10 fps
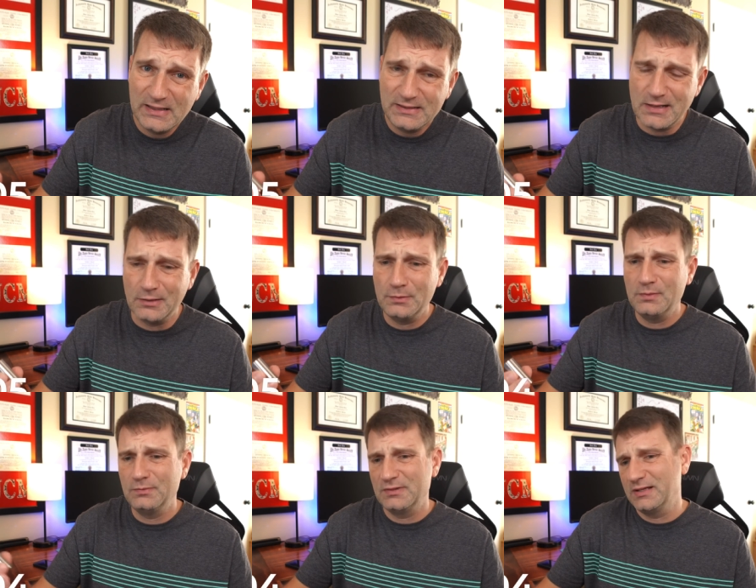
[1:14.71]
you know,
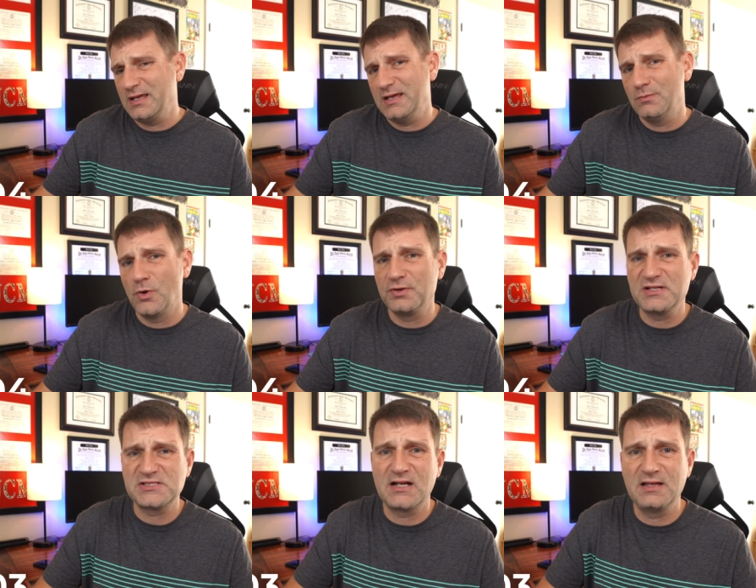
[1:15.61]
again, won't
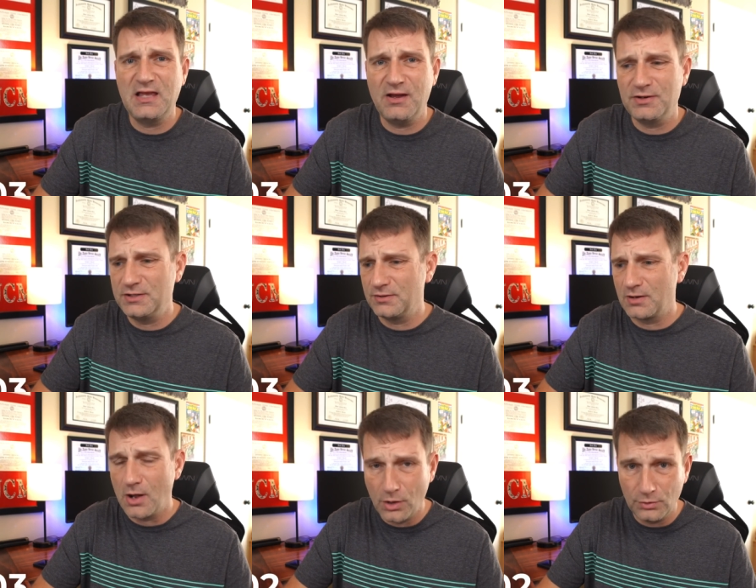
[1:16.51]
necessarily carry your
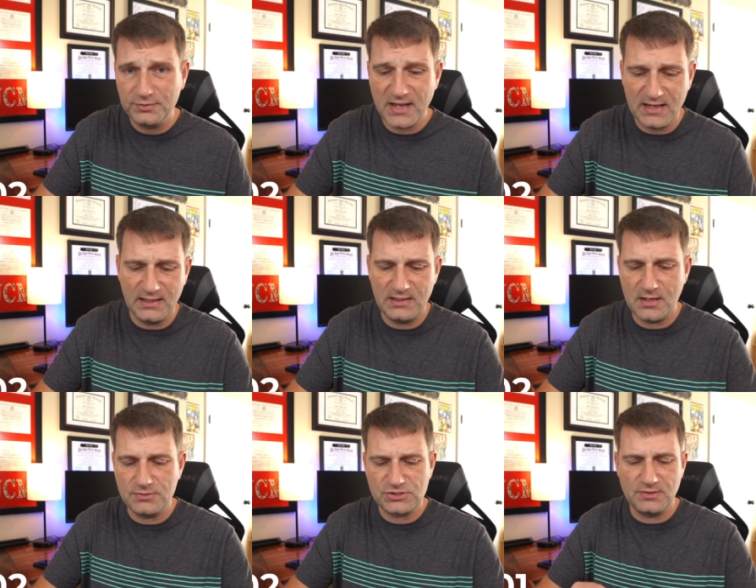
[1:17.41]
whole daily
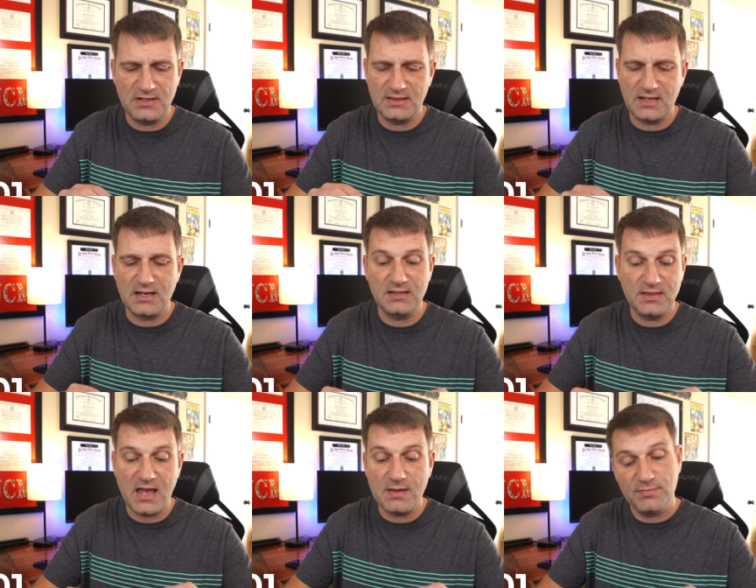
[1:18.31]
dose or anything like
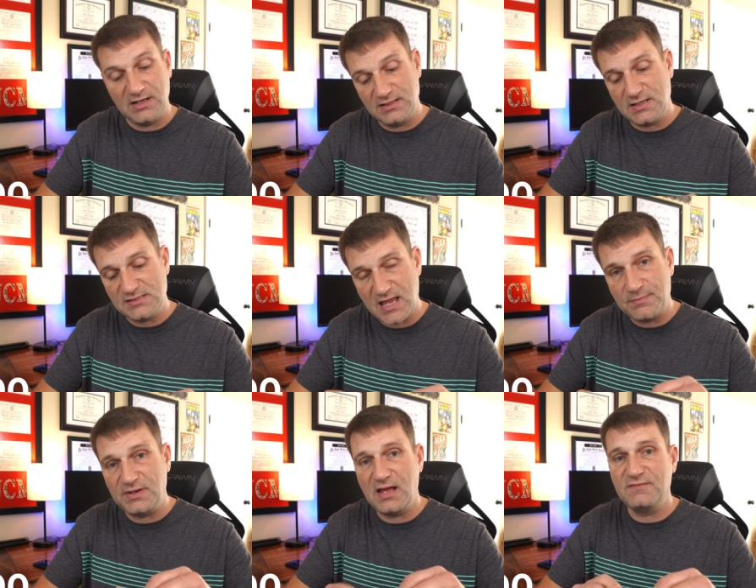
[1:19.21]
that, but it does
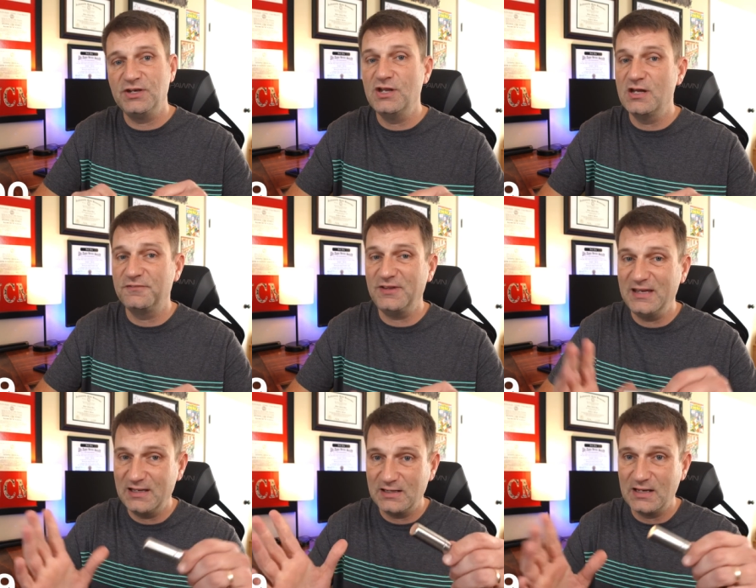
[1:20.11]
happen to have enough
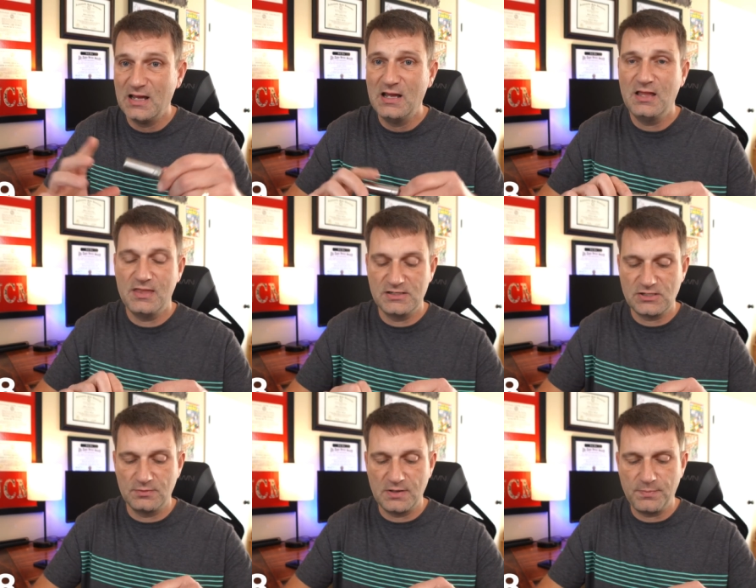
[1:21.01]
in it that it's
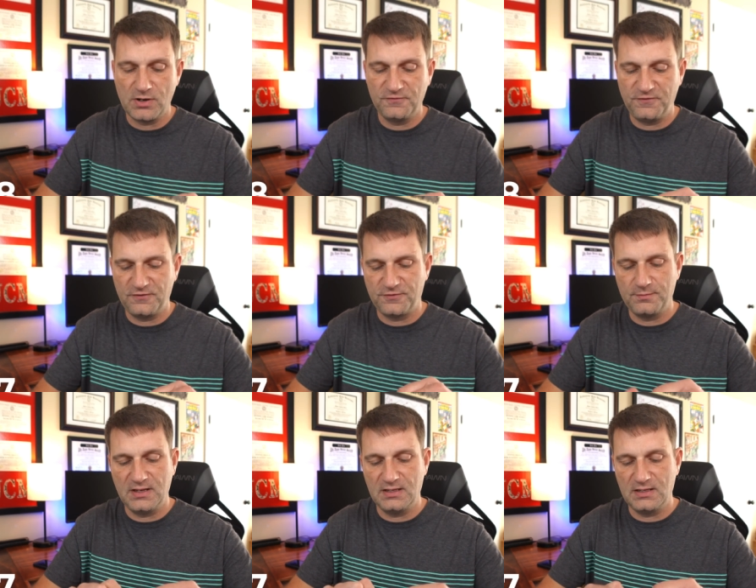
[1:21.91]
going to be perfect for
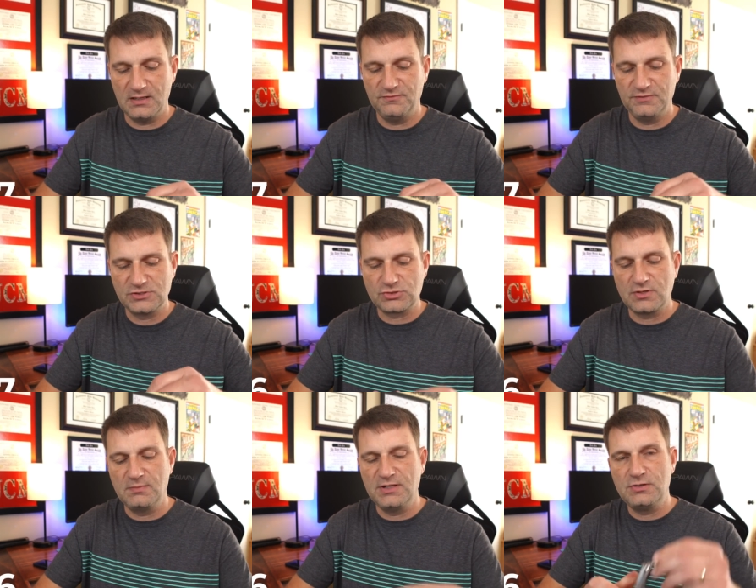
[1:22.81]
me. And again,
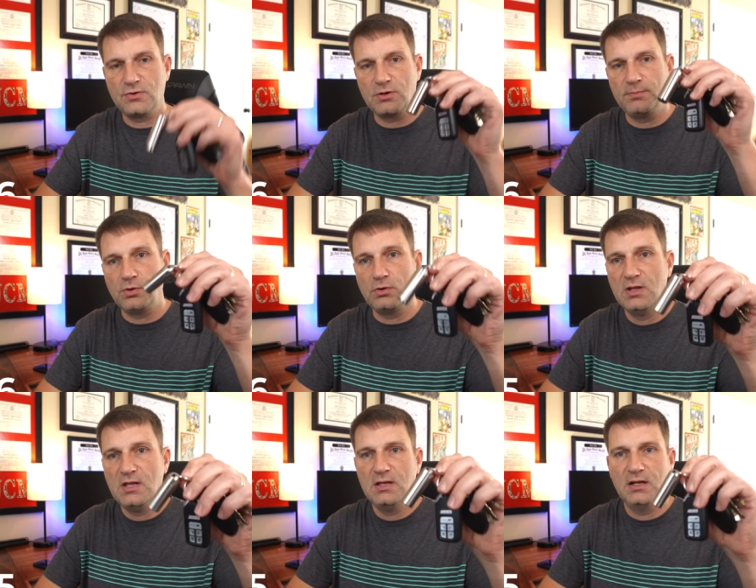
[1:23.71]
extremely durable,
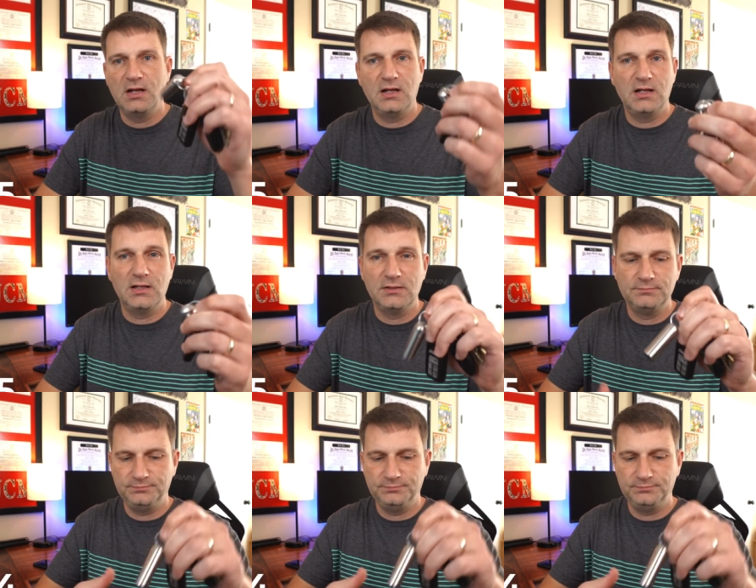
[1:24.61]
uh,